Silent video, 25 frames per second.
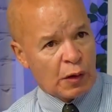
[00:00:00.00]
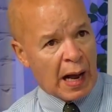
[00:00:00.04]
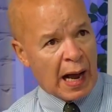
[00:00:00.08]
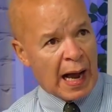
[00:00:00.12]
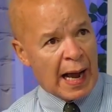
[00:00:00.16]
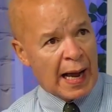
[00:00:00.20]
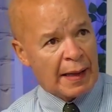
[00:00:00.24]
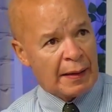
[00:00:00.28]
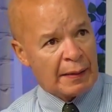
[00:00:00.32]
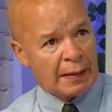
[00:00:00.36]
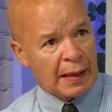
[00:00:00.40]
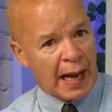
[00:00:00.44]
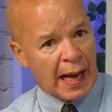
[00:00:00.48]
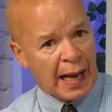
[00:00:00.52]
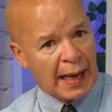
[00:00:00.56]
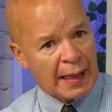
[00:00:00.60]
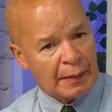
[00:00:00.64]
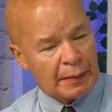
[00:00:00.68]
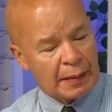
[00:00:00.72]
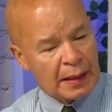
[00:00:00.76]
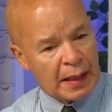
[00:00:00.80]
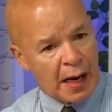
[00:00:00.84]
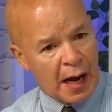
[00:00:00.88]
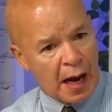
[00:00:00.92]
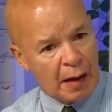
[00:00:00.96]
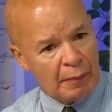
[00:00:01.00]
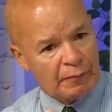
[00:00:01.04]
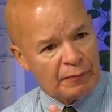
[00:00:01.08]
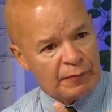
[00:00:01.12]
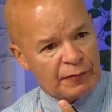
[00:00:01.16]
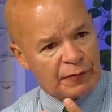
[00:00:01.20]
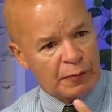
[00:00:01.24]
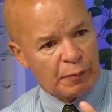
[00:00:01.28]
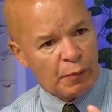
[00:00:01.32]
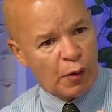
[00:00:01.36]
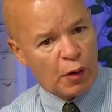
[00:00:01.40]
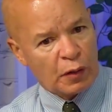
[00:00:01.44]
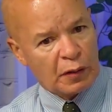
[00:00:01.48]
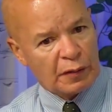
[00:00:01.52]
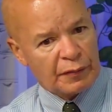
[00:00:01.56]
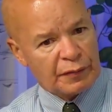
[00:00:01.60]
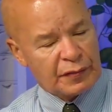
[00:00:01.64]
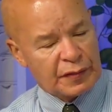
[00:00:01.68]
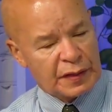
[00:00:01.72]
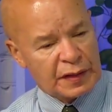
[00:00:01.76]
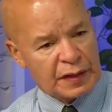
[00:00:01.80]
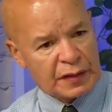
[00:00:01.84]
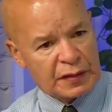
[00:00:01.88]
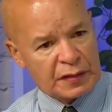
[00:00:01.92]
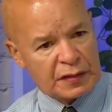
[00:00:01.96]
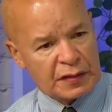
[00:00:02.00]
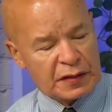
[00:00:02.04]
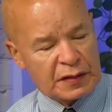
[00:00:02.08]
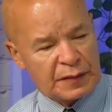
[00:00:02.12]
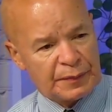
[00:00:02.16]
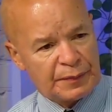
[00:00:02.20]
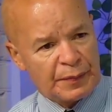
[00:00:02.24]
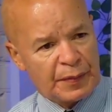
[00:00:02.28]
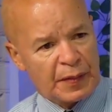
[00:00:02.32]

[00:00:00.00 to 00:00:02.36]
I come from all of this